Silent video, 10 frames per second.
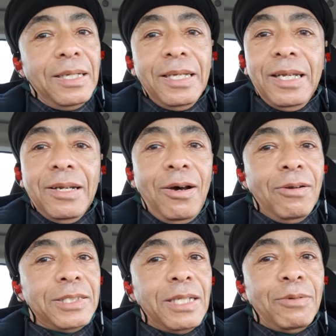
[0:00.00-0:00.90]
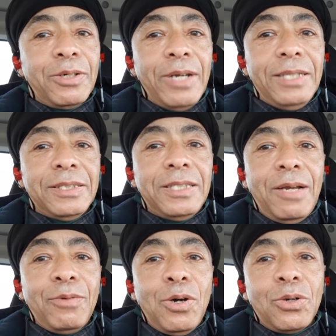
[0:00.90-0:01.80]
all this other crazy
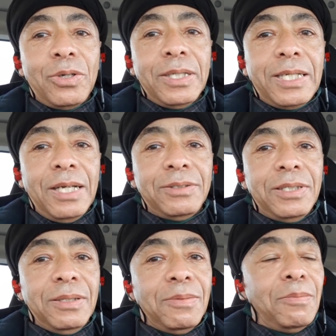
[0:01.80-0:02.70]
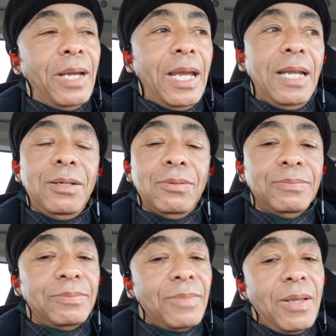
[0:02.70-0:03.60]
stuff going on in the country. Man, look,
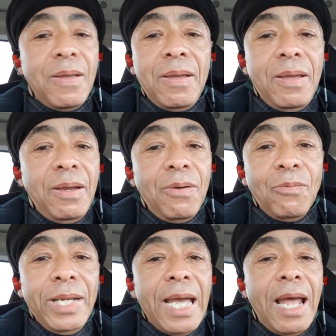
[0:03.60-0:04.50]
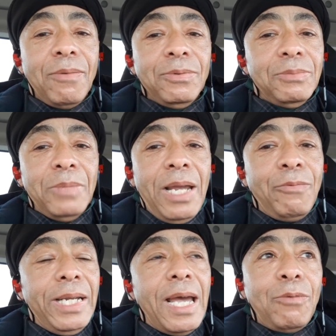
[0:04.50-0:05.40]
we
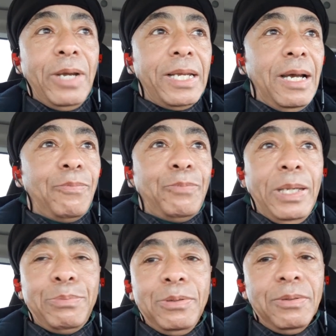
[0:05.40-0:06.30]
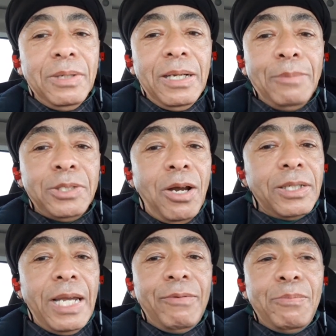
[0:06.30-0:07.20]
gotta wake up, people. I'm talking
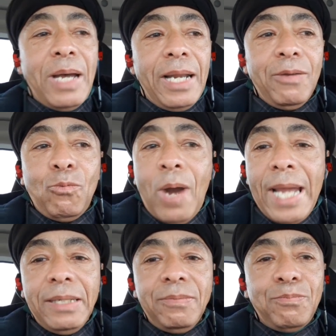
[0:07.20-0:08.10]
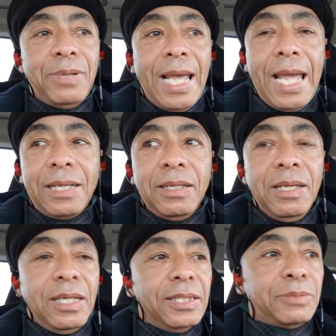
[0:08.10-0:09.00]
to everybody, white, black,
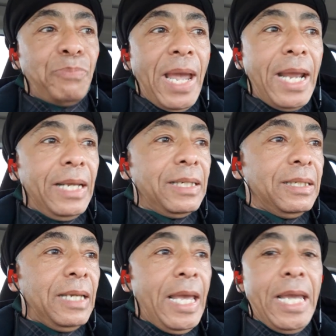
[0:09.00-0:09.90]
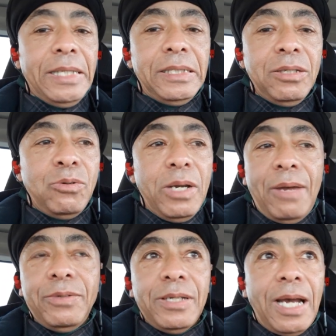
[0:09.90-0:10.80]
Hispanic, Asian,
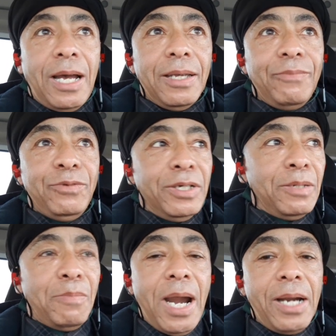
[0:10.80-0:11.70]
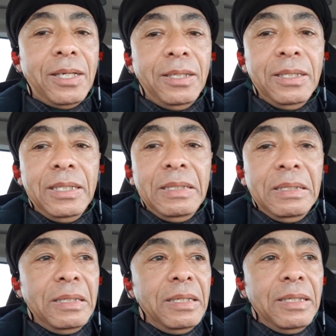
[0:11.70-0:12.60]
whoever you are. If you're in America,
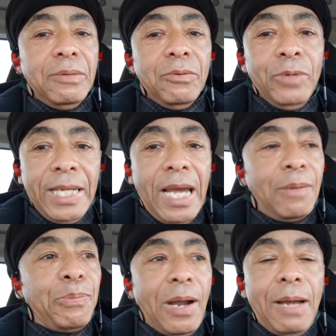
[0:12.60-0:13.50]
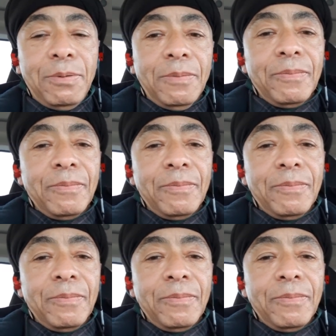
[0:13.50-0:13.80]
we got a problem.